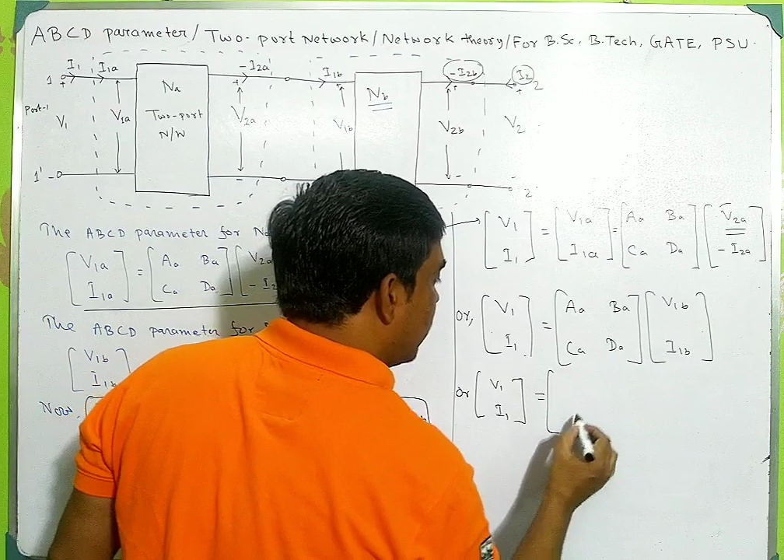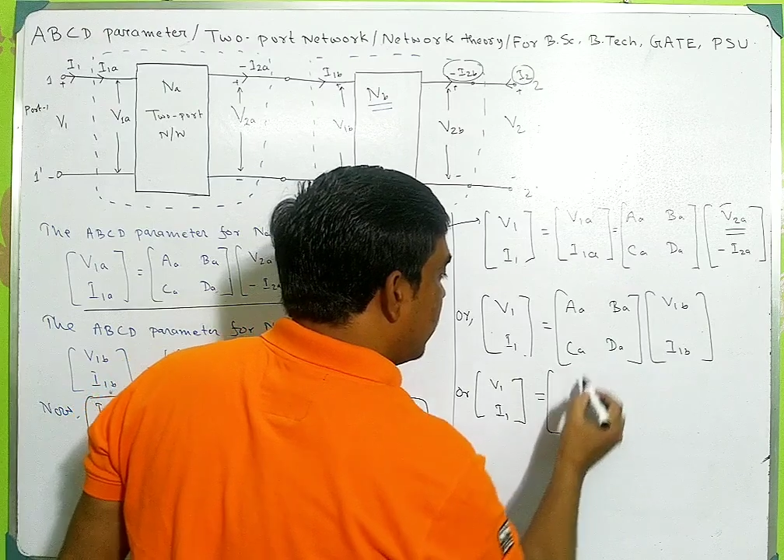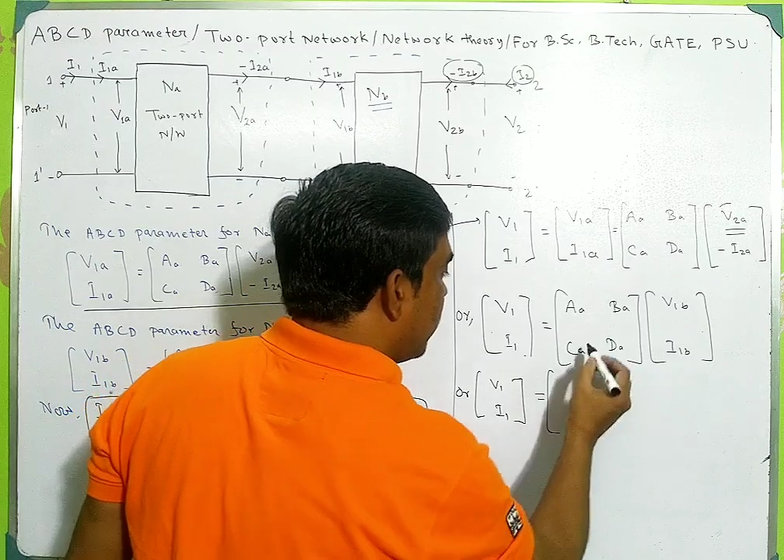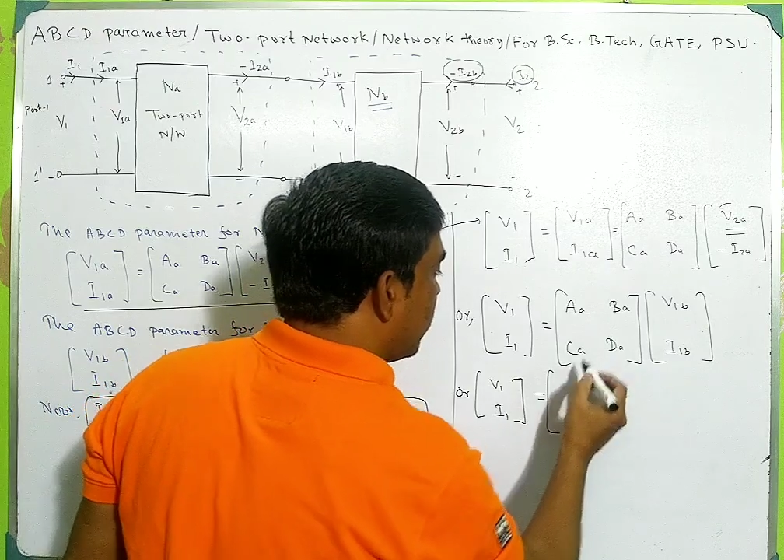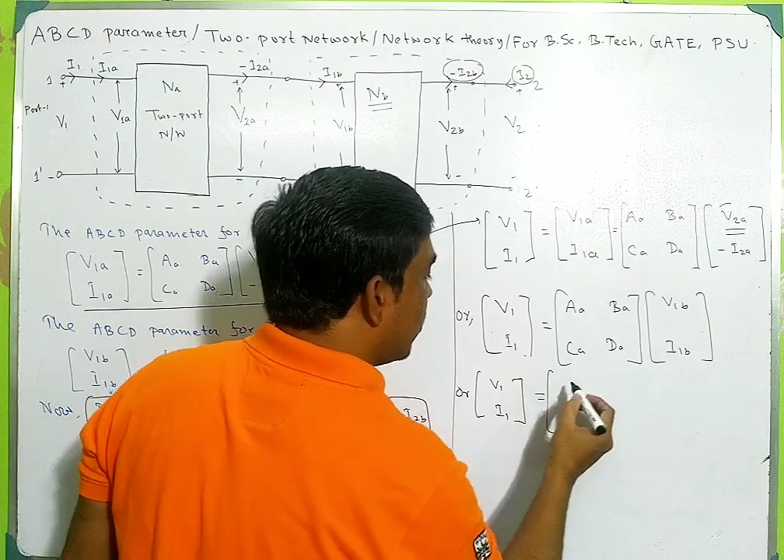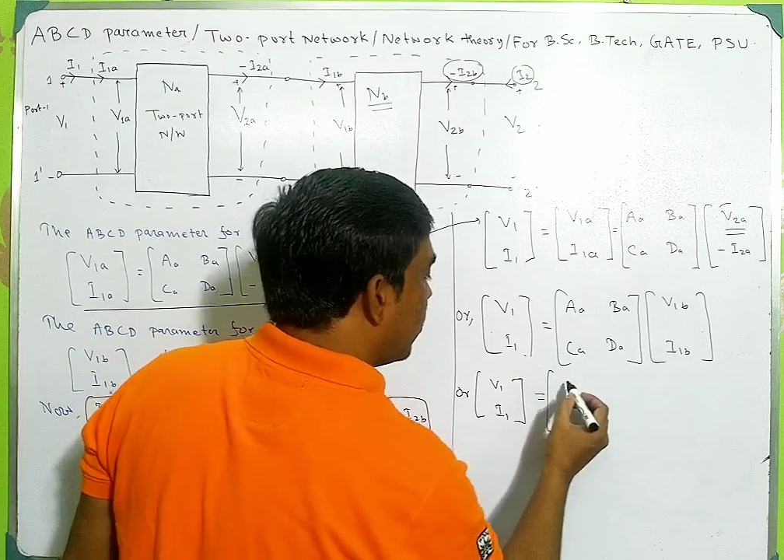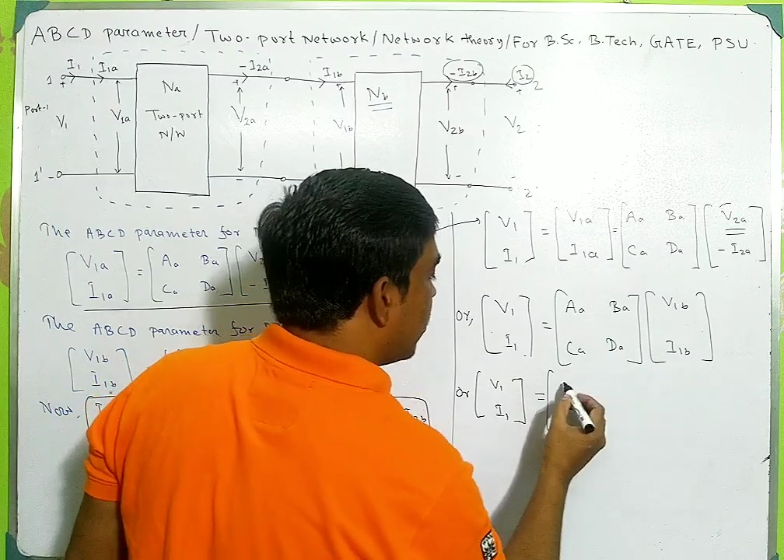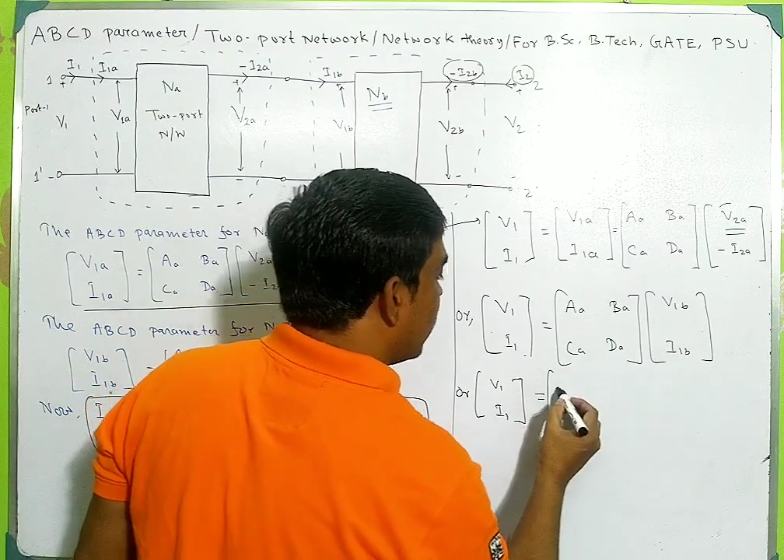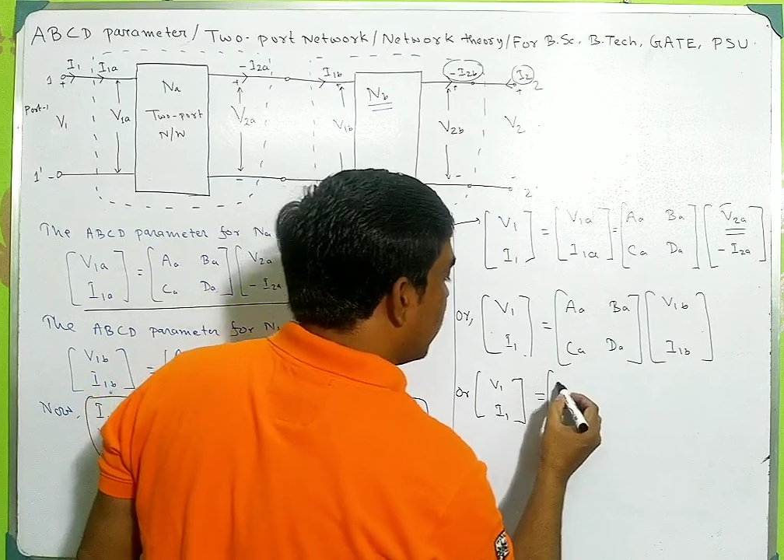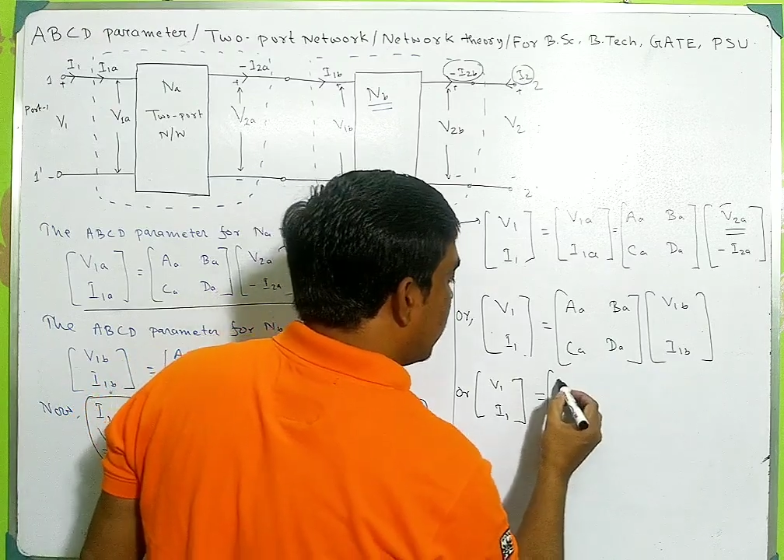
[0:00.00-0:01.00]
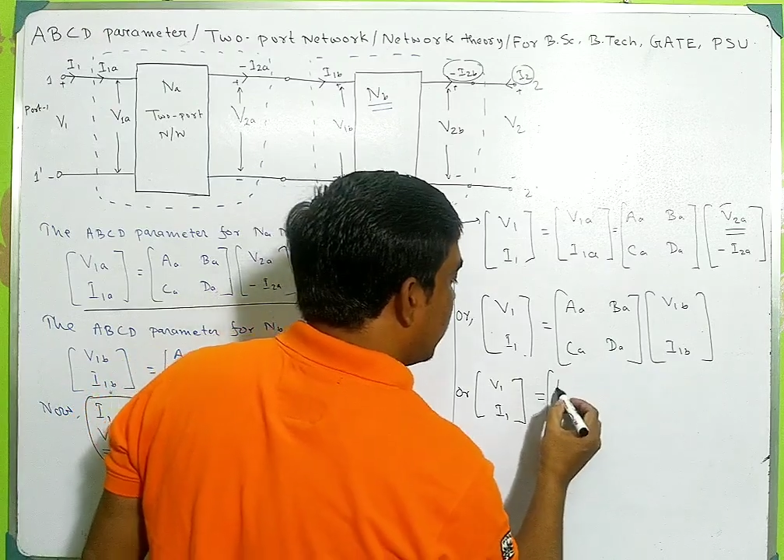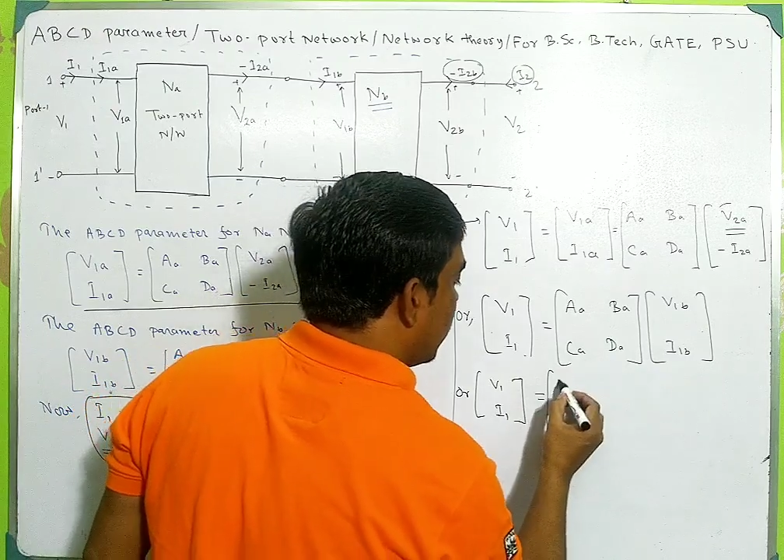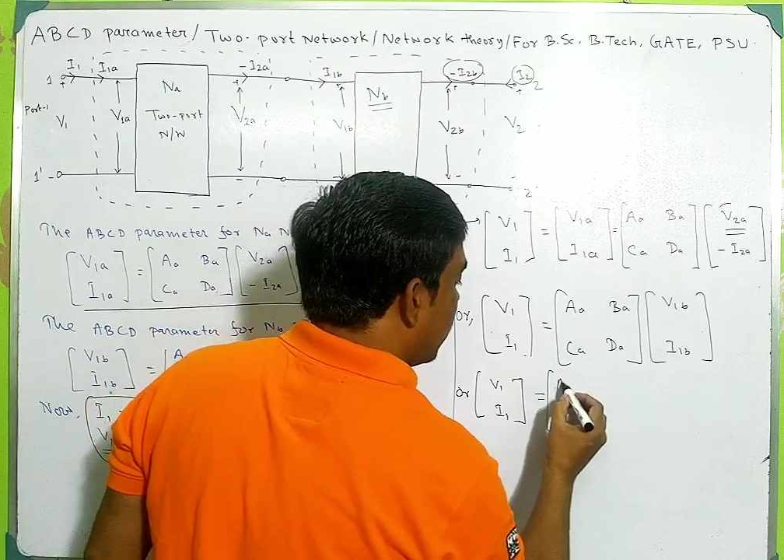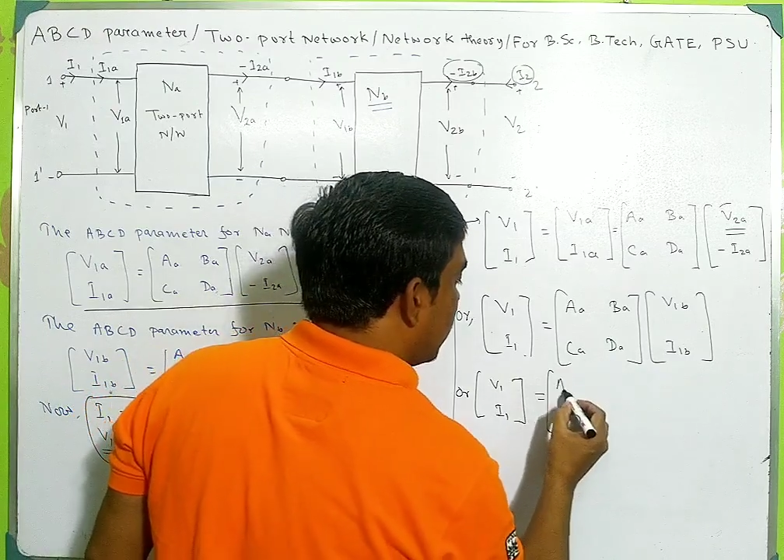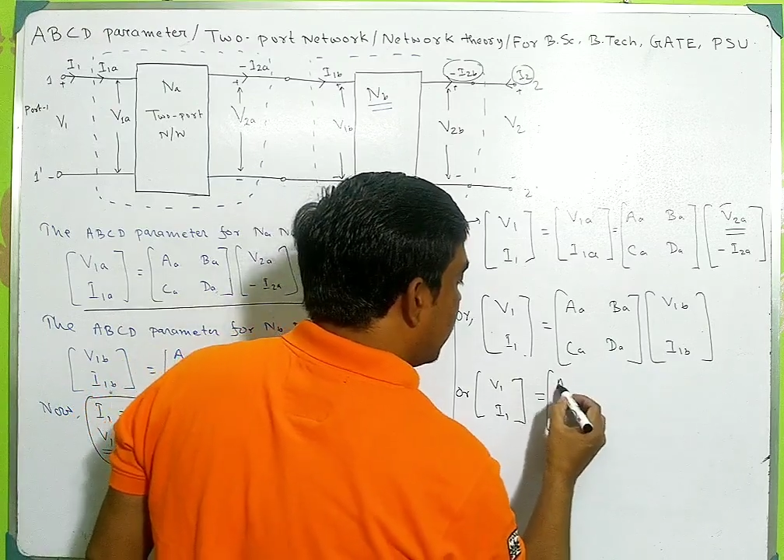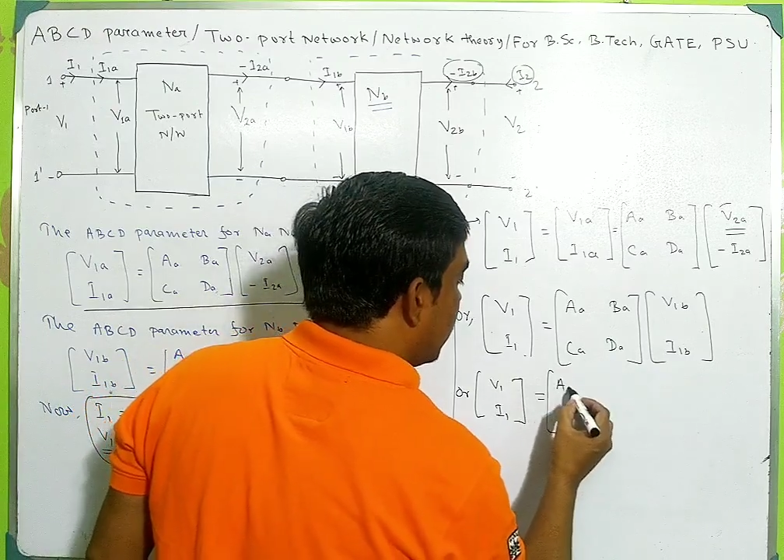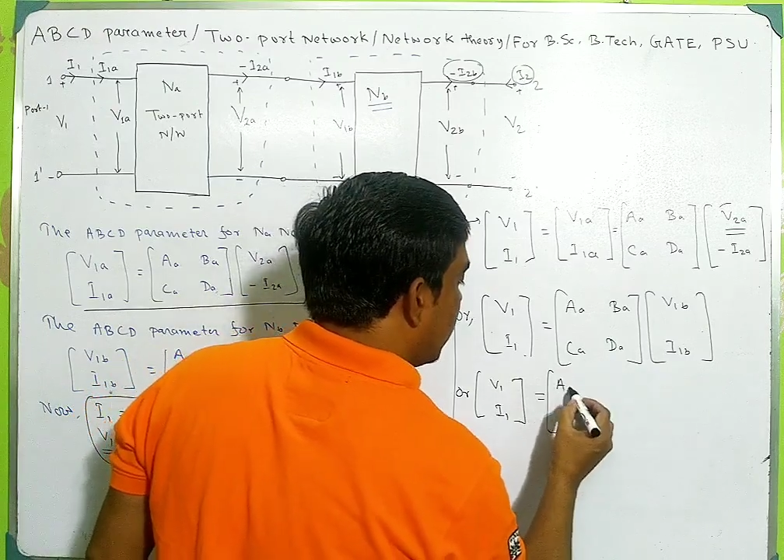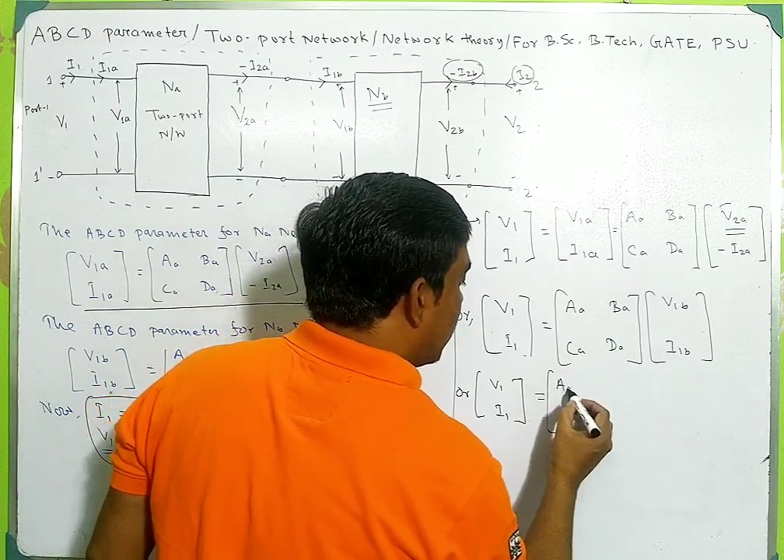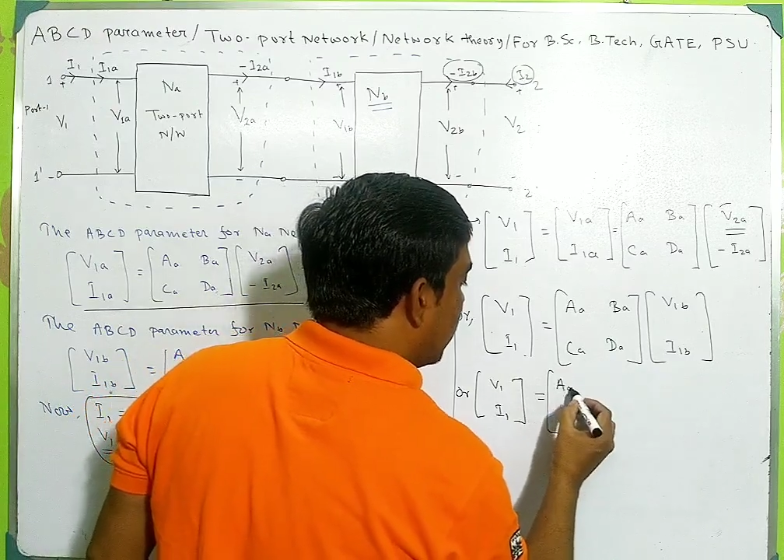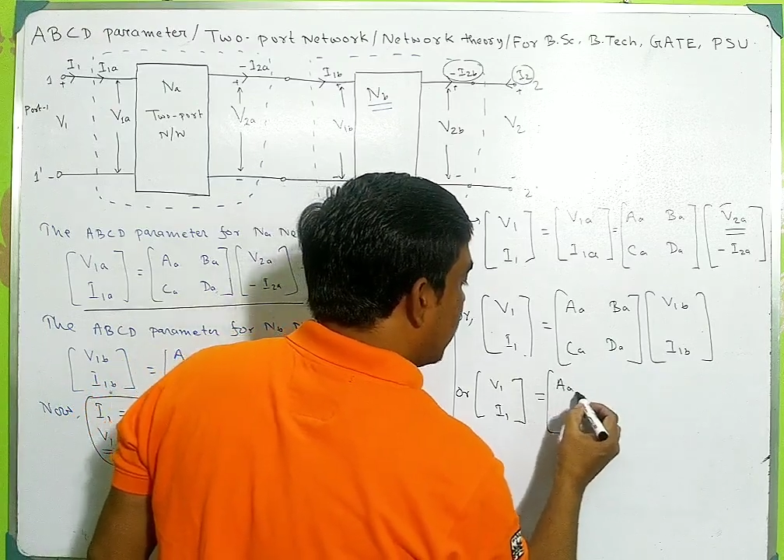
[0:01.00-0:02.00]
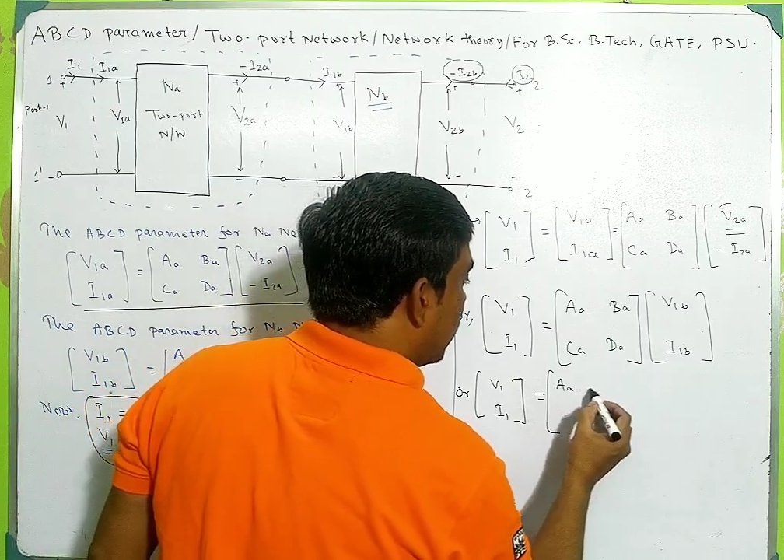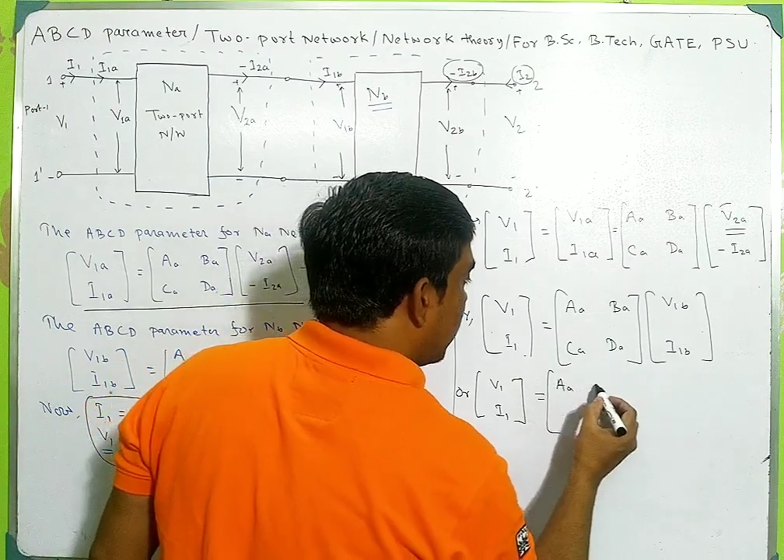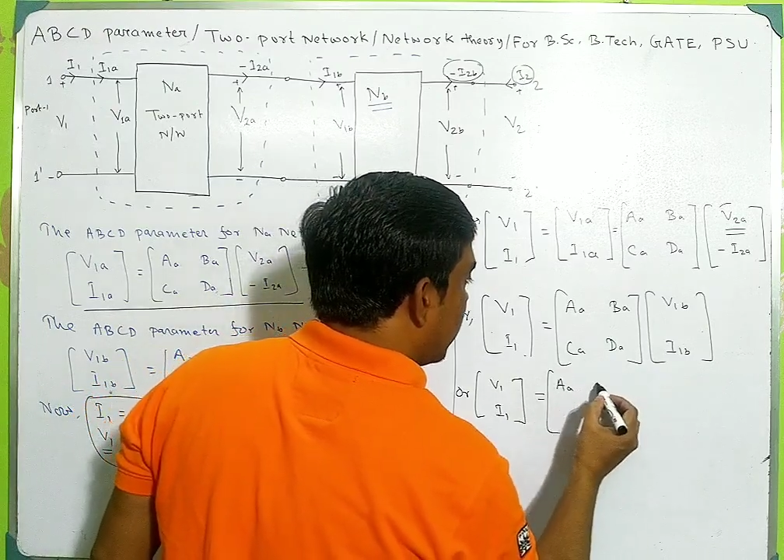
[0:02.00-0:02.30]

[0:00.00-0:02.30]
is AA,